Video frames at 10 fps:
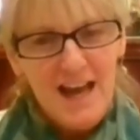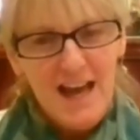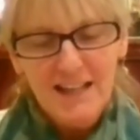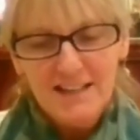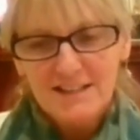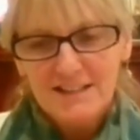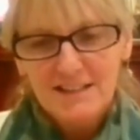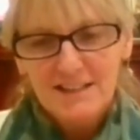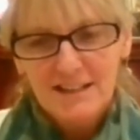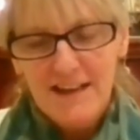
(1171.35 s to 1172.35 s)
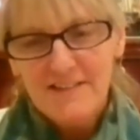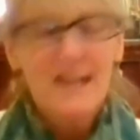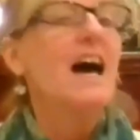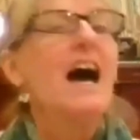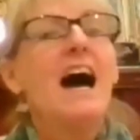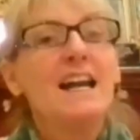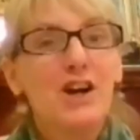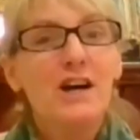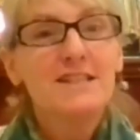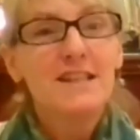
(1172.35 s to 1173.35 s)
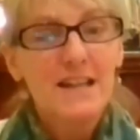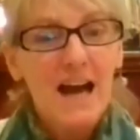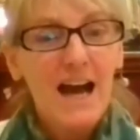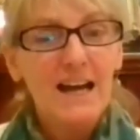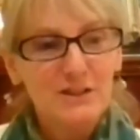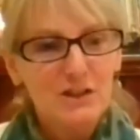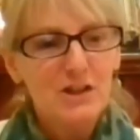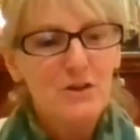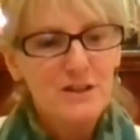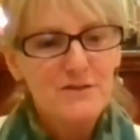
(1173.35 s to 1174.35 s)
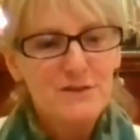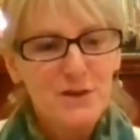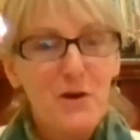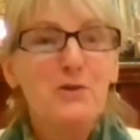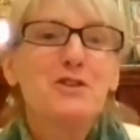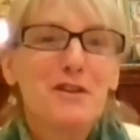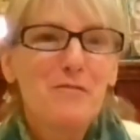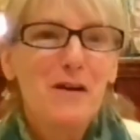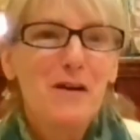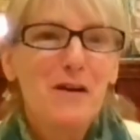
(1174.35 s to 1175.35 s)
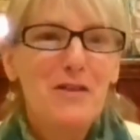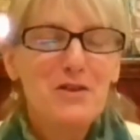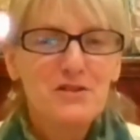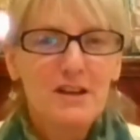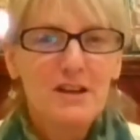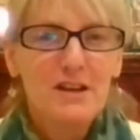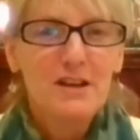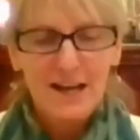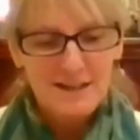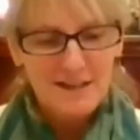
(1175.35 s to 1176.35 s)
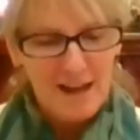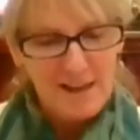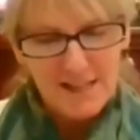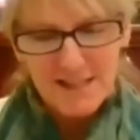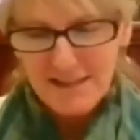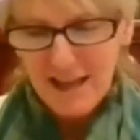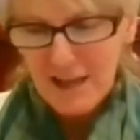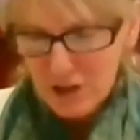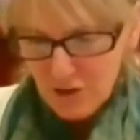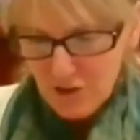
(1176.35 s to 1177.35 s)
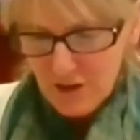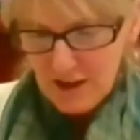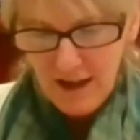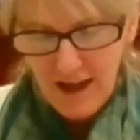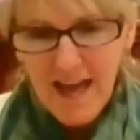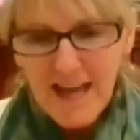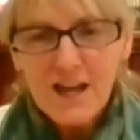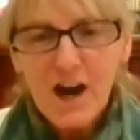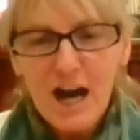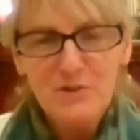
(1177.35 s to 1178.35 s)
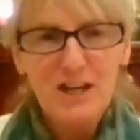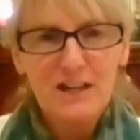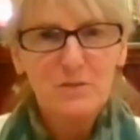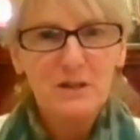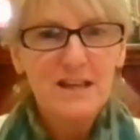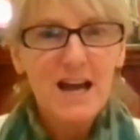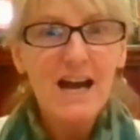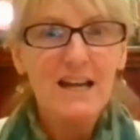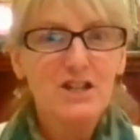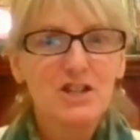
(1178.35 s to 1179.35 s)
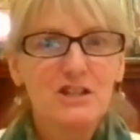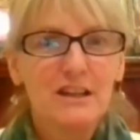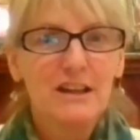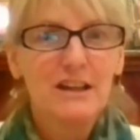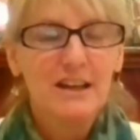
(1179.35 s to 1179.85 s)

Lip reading: And then adding on to that, you know, this, the ocean of mothers, which I like to say, you know, that any object we touch,